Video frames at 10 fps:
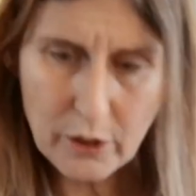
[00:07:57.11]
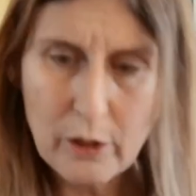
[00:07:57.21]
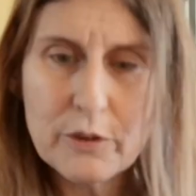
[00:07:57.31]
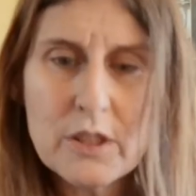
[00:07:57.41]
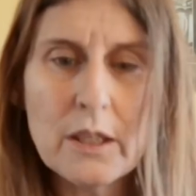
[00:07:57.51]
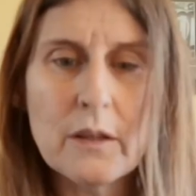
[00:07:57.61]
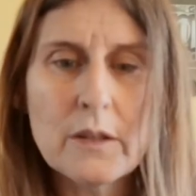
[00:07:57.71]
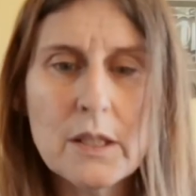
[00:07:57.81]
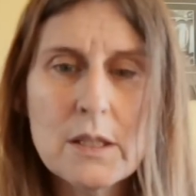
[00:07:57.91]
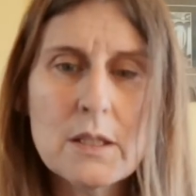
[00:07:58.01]
Obviously,
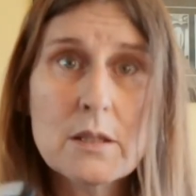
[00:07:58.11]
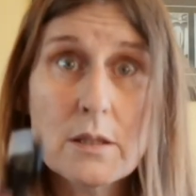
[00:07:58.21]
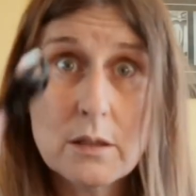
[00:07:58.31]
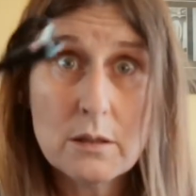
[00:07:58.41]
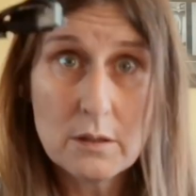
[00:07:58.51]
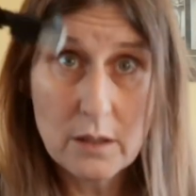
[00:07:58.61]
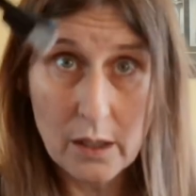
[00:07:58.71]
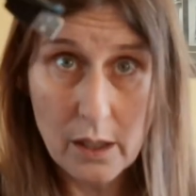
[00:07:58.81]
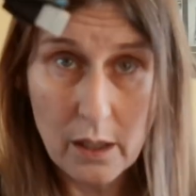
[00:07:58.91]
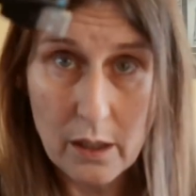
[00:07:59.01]
this
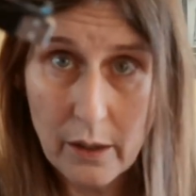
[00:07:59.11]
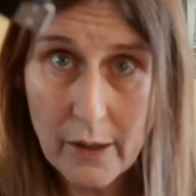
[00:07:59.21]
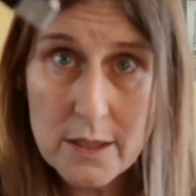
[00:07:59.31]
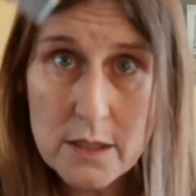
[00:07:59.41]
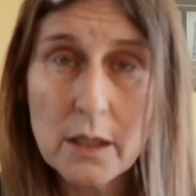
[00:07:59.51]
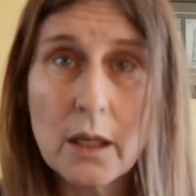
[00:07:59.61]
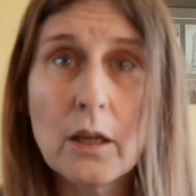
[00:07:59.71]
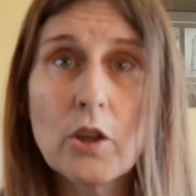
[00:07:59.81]
thing here is the